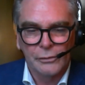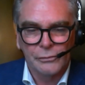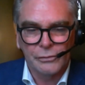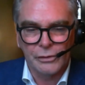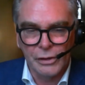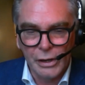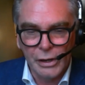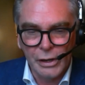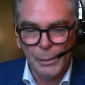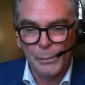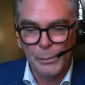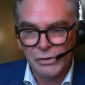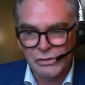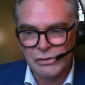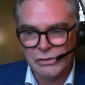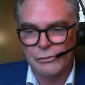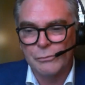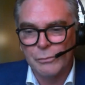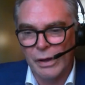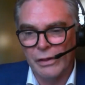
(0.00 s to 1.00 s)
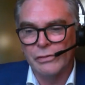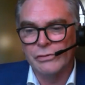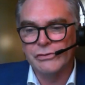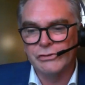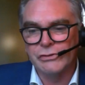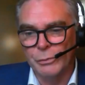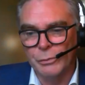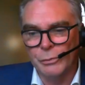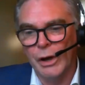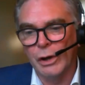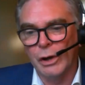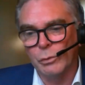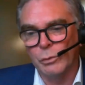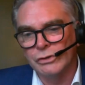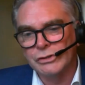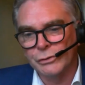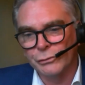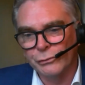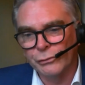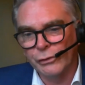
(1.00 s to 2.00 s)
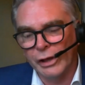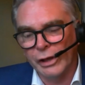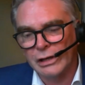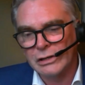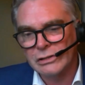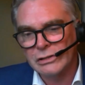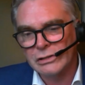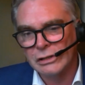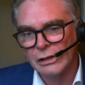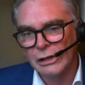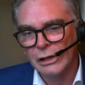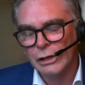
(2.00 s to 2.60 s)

the numbers of months you might want to fix.